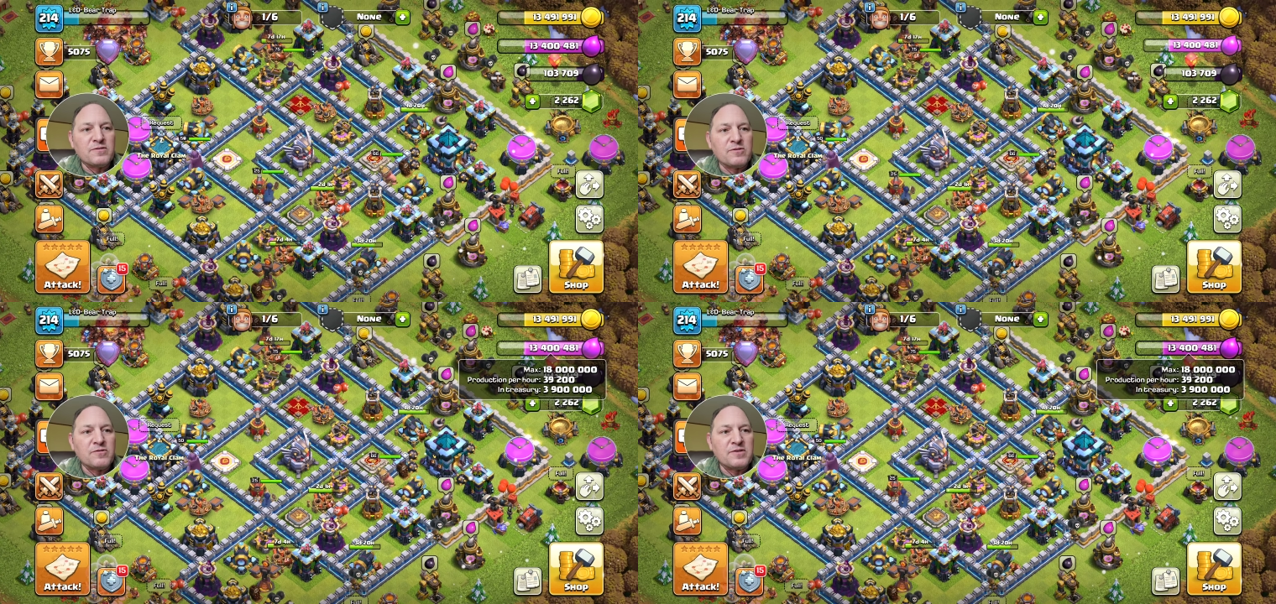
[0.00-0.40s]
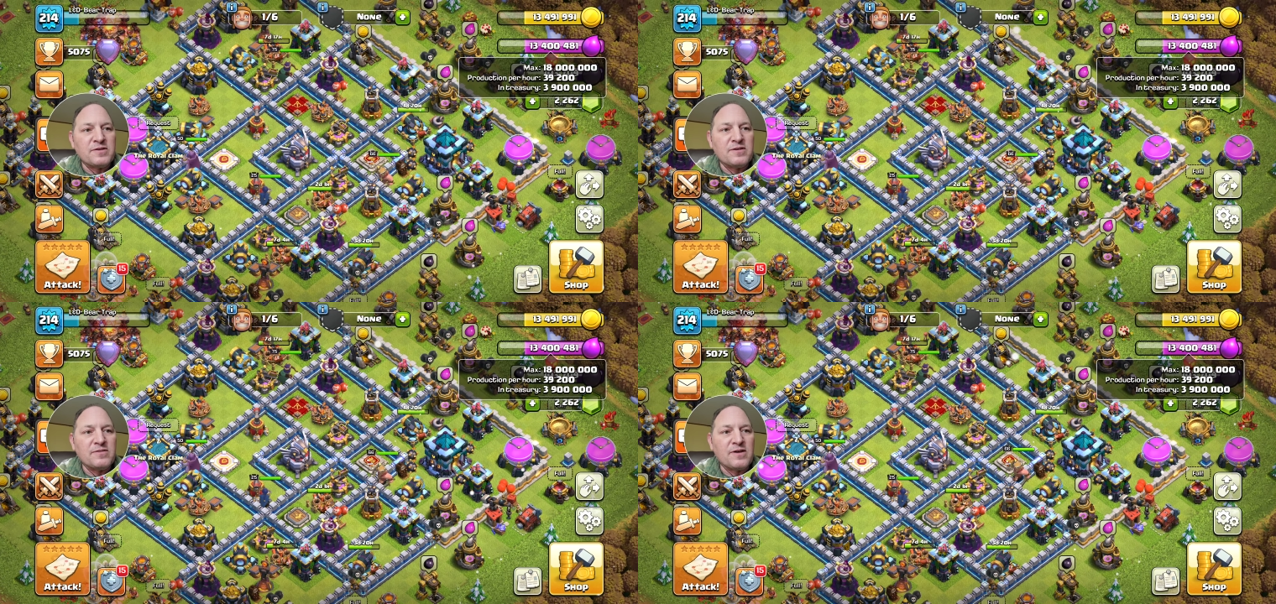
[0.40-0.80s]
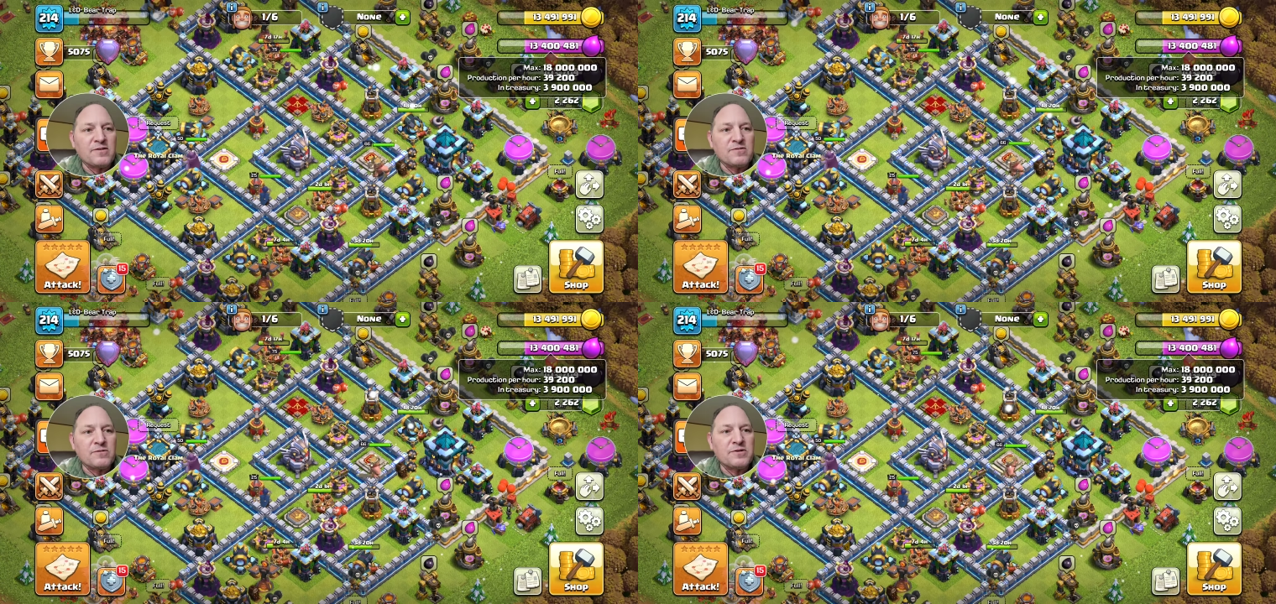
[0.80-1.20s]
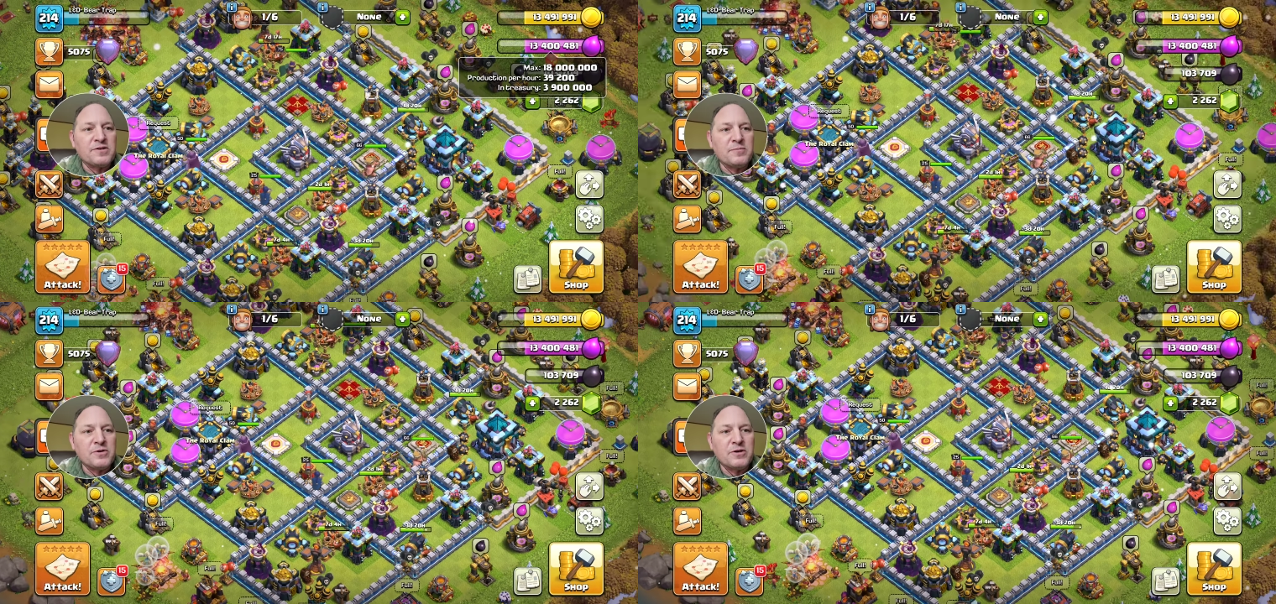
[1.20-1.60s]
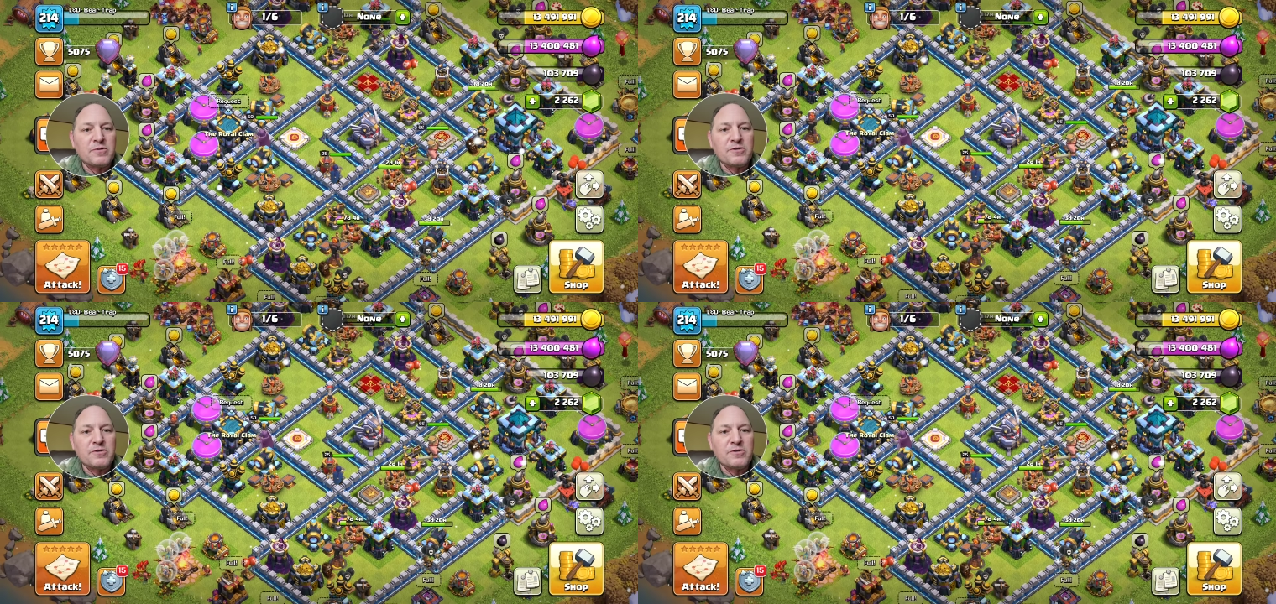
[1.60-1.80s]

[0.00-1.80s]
close to 18,000 or 18 million